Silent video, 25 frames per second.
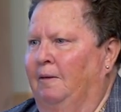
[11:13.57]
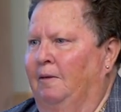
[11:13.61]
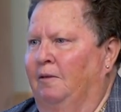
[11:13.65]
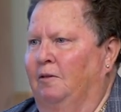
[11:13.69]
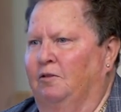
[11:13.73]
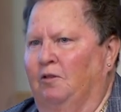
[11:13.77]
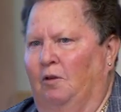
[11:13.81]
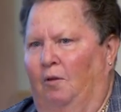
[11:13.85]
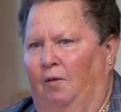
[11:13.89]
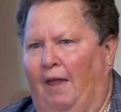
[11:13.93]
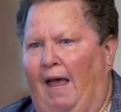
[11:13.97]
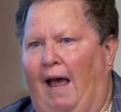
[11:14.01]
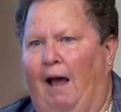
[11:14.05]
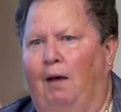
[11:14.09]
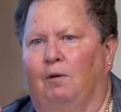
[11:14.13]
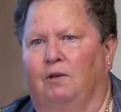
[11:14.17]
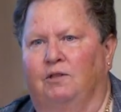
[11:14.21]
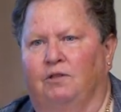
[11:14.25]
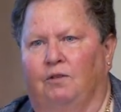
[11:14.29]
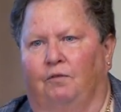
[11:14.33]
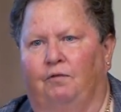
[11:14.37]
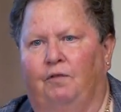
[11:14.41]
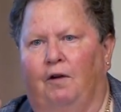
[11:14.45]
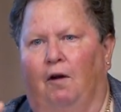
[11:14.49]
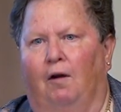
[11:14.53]
So that
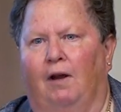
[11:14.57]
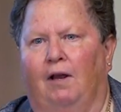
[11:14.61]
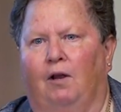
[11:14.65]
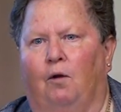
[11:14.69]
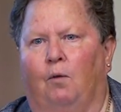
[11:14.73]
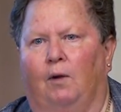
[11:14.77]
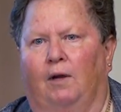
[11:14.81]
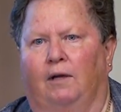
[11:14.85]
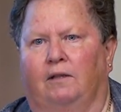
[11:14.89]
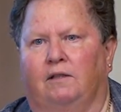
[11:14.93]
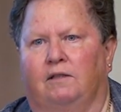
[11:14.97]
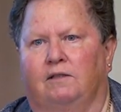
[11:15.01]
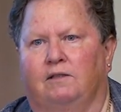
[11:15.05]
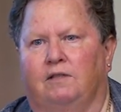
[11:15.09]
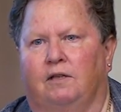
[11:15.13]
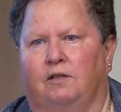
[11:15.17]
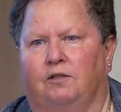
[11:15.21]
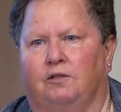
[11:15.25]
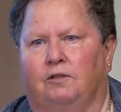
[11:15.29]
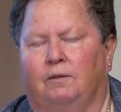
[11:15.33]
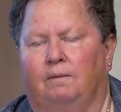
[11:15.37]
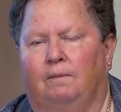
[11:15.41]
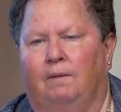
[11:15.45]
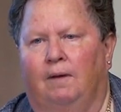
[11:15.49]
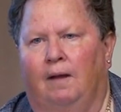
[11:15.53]
was a very quick
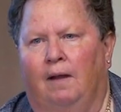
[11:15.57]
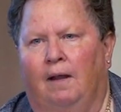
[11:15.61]
decision.